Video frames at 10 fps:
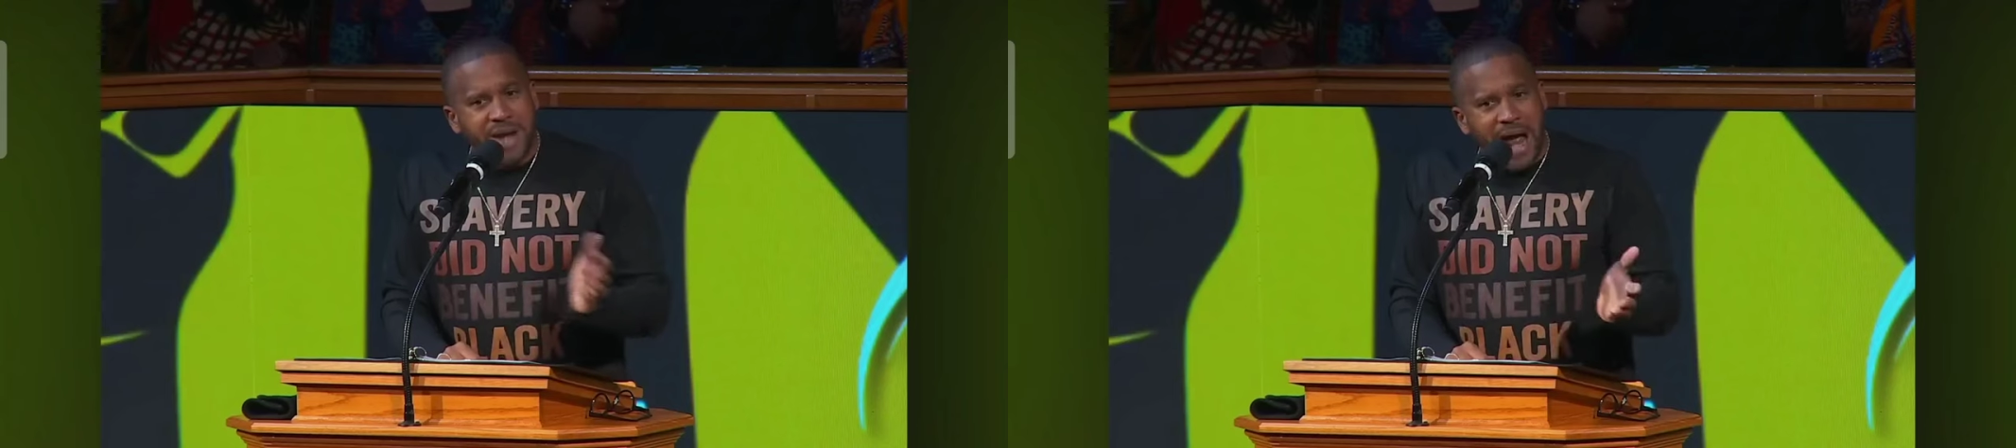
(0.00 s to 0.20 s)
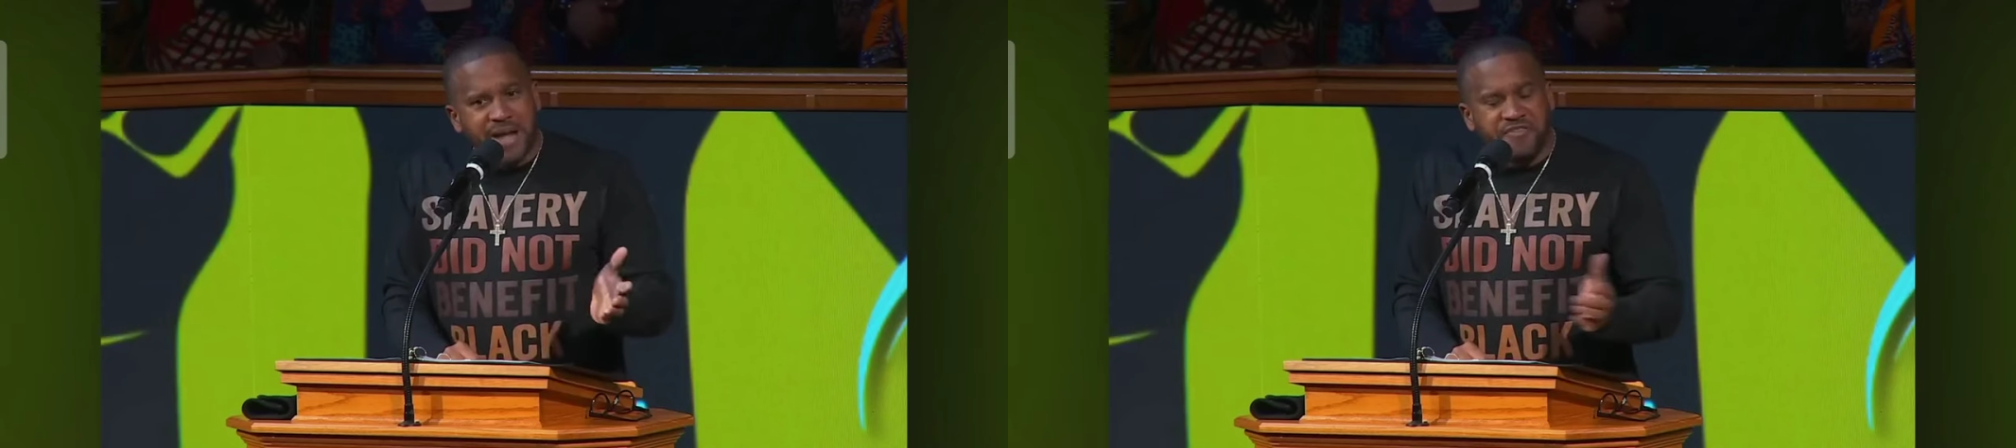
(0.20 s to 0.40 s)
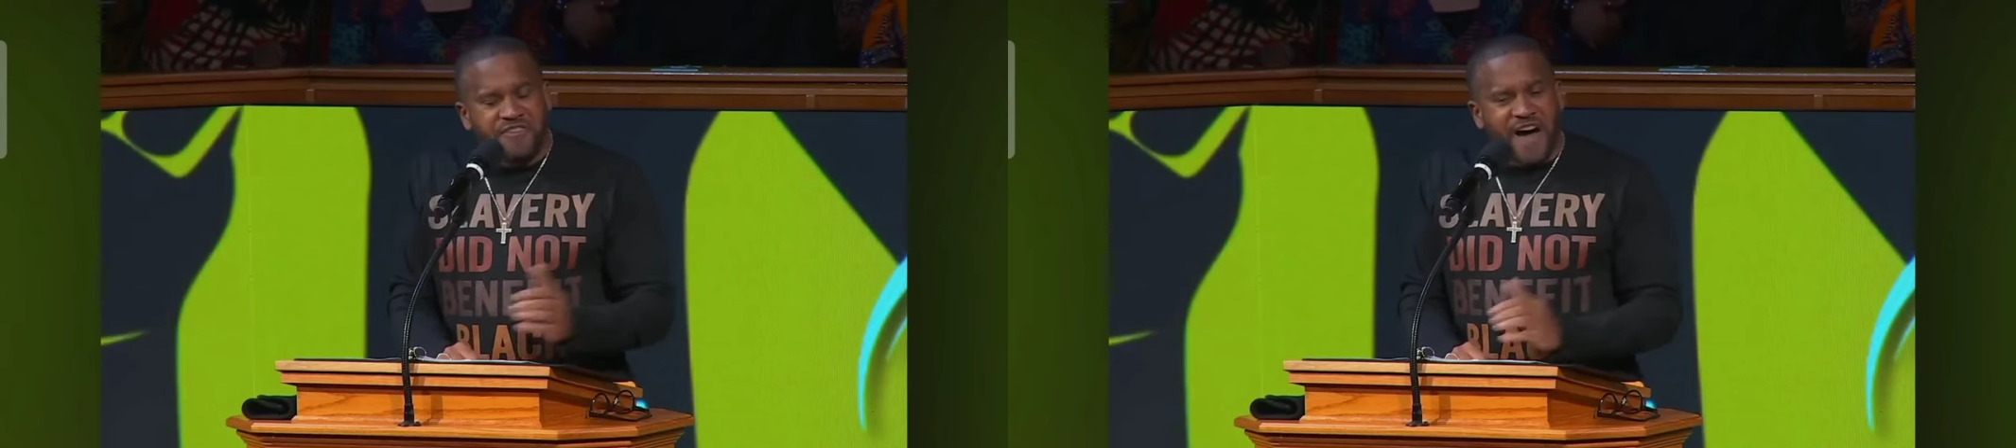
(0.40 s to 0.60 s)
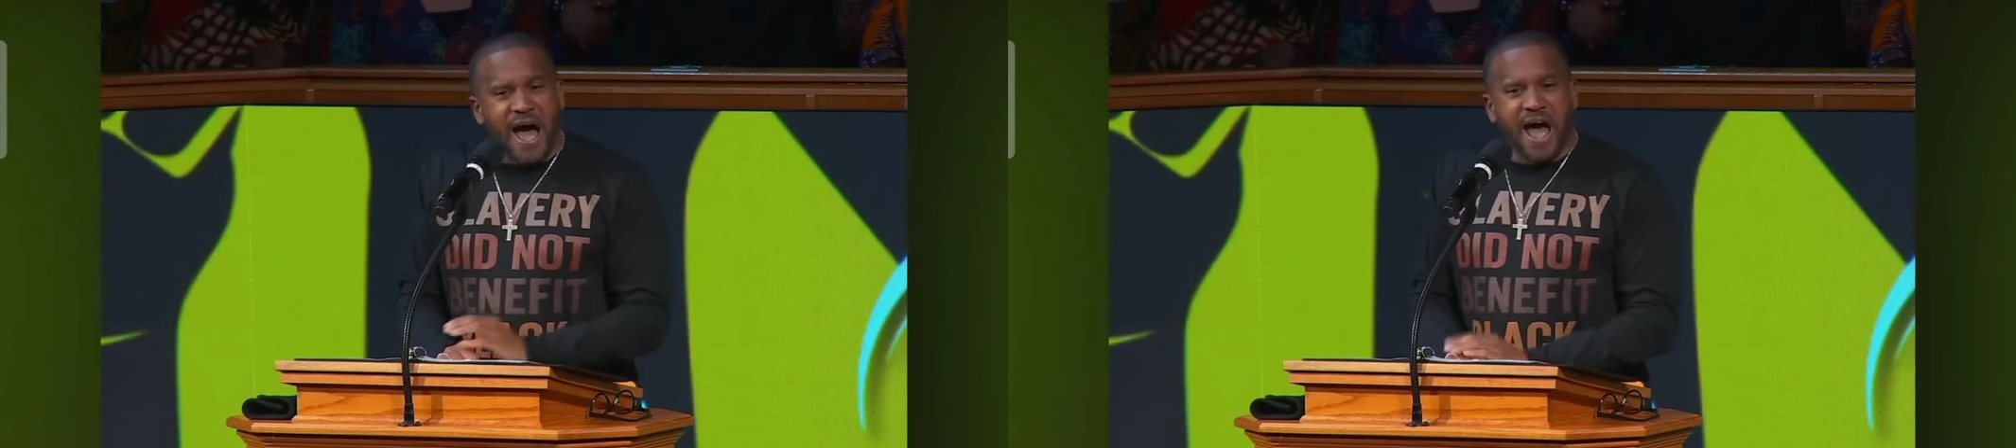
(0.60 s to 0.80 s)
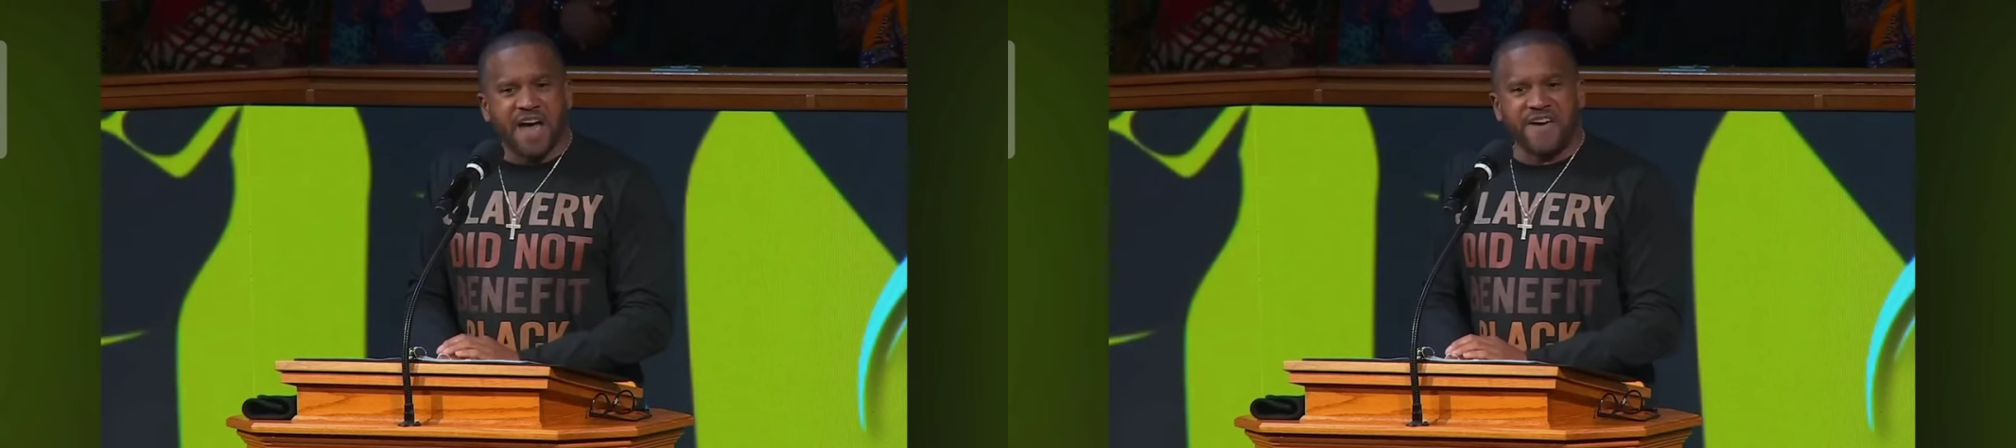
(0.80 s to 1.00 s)

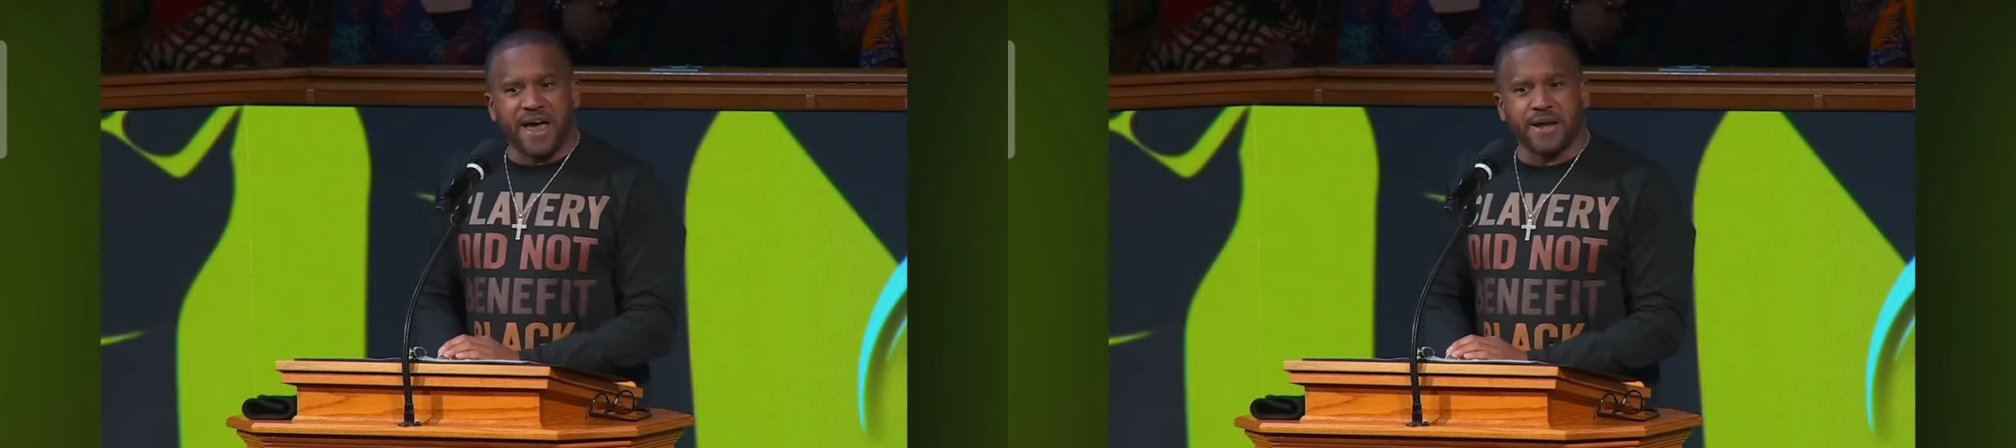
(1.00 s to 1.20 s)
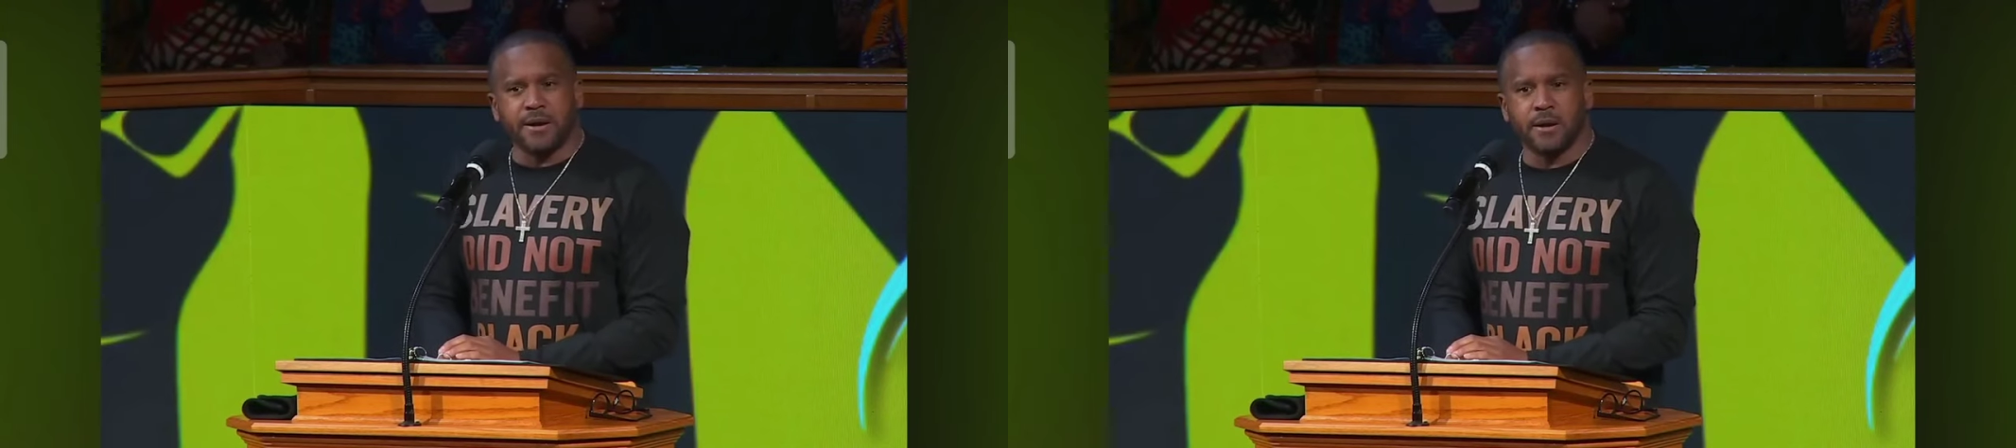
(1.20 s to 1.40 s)
95 and